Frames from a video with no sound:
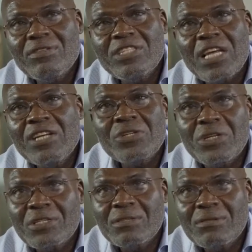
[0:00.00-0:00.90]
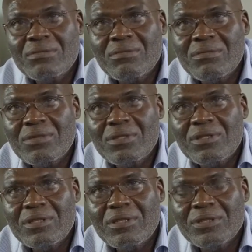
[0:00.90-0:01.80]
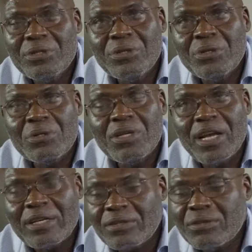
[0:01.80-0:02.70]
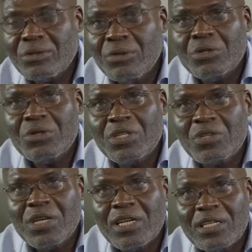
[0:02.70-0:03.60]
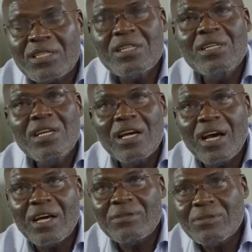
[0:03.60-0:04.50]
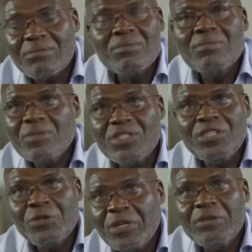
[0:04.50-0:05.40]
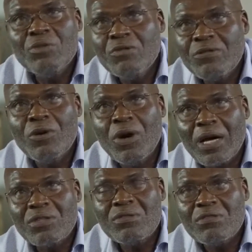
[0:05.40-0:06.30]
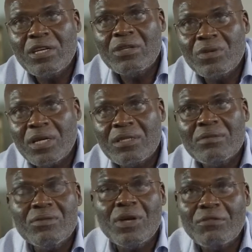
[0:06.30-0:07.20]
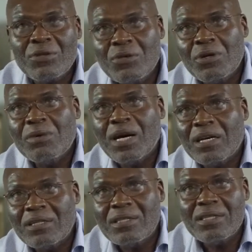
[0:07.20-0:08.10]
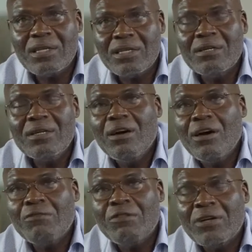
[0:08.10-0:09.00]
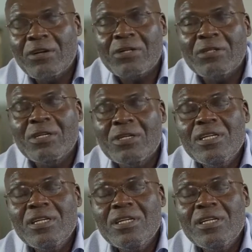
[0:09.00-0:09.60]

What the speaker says: retention. You know, like you go to the toilet and the urine won't flow out very well. You have to go back off and on.